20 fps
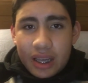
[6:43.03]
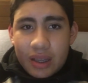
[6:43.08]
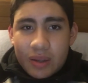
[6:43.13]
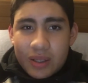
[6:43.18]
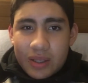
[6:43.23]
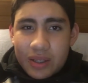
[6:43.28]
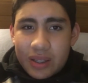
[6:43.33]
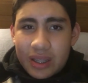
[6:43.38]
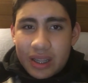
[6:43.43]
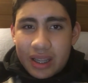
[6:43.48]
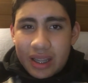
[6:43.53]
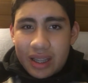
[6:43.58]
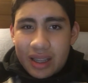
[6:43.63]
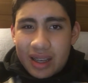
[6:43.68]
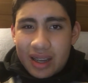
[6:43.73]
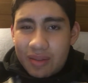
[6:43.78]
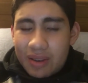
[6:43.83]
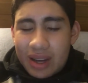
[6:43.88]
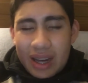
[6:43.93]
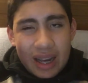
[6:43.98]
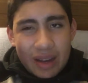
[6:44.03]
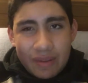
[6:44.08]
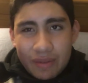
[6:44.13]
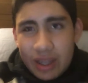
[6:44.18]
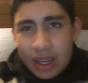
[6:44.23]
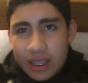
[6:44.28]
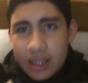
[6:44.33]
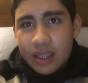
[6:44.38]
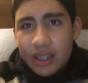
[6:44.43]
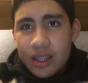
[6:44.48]
so that I, I have
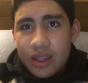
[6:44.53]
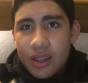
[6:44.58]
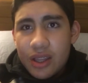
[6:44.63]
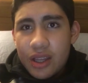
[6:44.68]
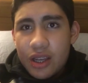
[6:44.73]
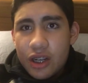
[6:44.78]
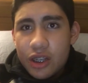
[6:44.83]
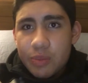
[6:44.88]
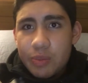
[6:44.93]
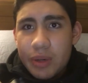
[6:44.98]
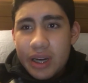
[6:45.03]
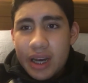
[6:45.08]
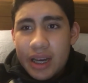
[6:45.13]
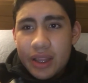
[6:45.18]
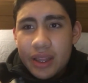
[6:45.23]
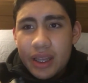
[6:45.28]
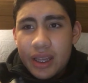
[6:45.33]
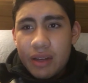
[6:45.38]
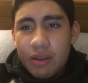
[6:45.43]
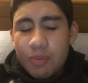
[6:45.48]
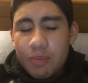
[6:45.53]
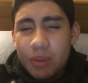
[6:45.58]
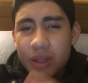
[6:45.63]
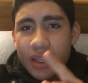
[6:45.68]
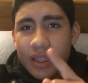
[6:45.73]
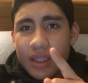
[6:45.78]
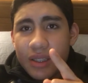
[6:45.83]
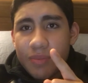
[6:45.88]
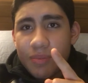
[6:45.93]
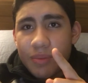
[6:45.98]
not seen the theaters, but I think I
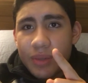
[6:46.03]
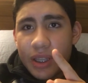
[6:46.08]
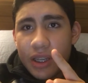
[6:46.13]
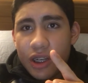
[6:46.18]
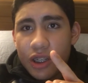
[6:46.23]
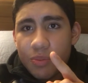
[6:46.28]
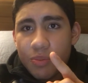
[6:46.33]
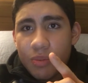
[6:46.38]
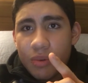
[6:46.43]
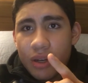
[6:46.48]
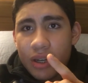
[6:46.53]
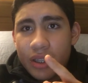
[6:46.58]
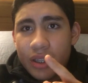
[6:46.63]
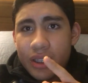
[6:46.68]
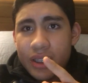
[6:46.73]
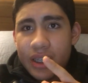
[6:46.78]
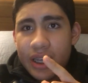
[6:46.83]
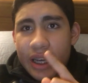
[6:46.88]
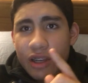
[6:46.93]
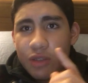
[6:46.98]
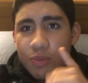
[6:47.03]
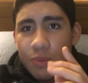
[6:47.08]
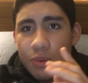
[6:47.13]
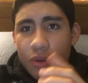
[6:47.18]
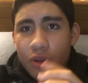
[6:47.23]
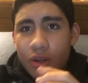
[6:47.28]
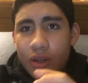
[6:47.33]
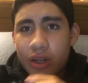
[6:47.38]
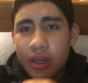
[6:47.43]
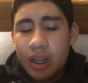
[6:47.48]
played in some theaters on the day I was
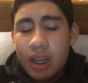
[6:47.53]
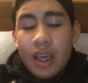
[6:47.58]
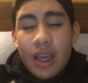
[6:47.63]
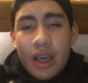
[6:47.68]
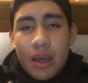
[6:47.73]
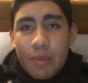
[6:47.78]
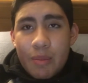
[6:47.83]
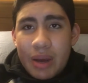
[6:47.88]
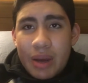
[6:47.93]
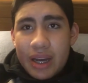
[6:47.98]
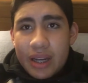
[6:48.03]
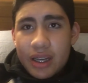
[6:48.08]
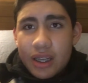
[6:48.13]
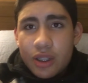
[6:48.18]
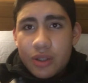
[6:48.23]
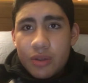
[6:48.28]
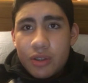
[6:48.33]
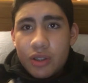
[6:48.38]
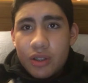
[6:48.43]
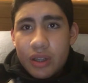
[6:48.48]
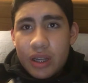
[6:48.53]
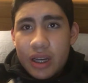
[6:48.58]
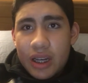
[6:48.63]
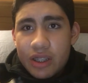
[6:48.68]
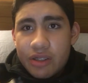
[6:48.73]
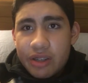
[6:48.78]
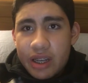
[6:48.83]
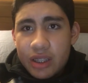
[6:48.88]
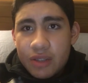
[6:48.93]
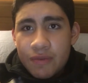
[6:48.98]
born back in July
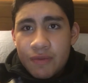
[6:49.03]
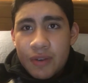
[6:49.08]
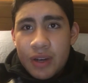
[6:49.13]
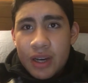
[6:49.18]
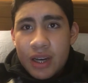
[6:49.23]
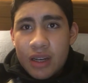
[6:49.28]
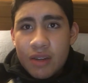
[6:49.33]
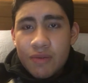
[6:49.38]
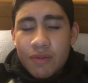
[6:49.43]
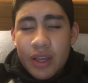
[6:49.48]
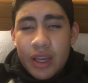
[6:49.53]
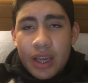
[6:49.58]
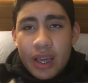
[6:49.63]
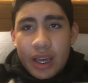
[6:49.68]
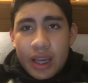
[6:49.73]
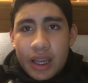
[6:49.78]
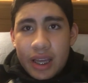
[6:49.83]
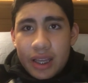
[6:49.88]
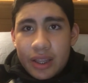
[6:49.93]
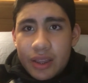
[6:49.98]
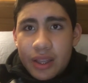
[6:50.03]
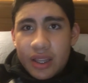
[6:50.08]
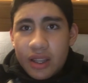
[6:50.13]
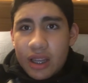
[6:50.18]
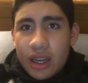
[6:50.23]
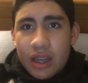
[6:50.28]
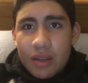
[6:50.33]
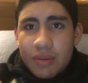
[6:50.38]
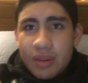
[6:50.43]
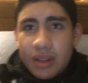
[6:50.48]
2005. And I think
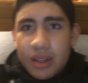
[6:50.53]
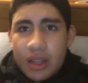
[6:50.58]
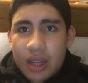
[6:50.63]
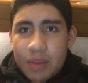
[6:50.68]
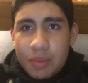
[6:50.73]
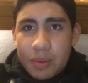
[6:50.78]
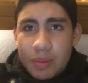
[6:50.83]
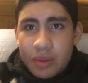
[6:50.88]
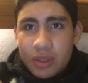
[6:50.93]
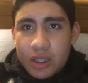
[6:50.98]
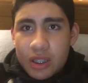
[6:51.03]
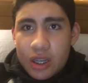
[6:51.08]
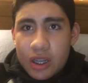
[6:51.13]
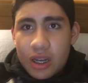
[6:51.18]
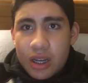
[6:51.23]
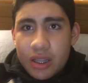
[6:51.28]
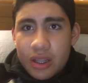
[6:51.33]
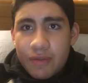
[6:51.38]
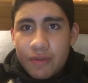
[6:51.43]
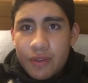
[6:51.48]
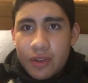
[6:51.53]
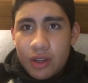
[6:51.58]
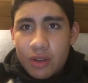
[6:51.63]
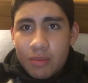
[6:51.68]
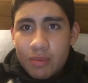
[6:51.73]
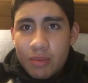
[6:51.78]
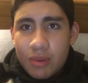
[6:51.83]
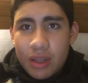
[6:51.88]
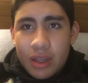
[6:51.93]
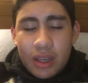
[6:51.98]
not a lot of people saw it, the
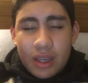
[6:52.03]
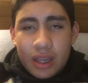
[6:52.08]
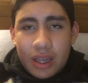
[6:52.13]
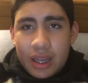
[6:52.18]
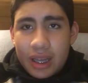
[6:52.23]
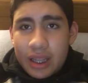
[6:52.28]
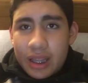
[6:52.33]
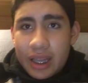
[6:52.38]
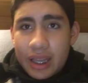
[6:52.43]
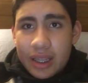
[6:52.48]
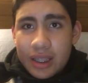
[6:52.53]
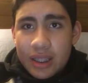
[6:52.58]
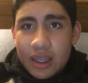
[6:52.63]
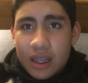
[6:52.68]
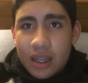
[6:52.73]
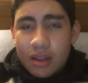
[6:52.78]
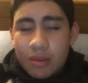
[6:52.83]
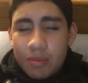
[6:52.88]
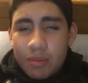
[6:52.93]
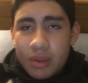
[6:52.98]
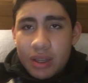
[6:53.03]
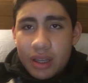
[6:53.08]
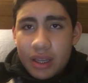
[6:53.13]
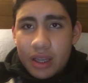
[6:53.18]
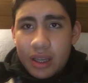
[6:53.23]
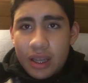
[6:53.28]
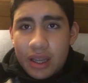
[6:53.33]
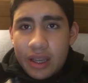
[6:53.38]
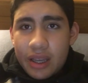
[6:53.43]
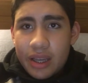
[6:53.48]
film at that time.
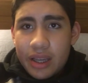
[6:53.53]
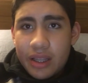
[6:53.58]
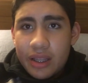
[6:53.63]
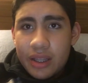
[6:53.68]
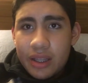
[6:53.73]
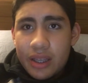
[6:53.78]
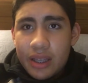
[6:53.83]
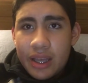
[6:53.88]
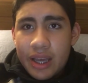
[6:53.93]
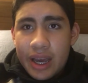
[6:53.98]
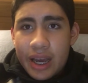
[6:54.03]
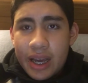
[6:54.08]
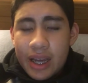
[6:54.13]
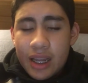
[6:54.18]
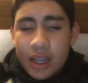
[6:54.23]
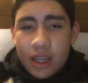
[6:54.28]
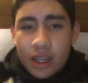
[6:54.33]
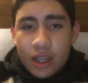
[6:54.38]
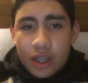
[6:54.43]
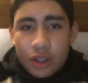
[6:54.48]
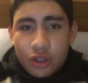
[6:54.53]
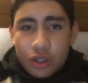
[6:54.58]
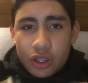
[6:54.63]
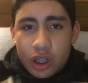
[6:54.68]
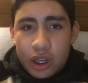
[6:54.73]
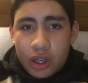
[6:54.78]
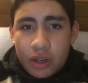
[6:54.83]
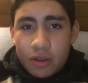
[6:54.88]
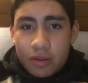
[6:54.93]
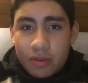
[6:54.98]
And yeah,
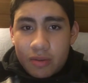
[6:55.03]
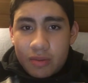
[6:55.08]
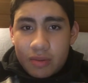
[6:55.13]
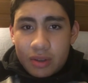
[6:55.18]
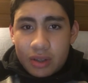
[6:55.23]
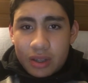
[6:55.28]
so,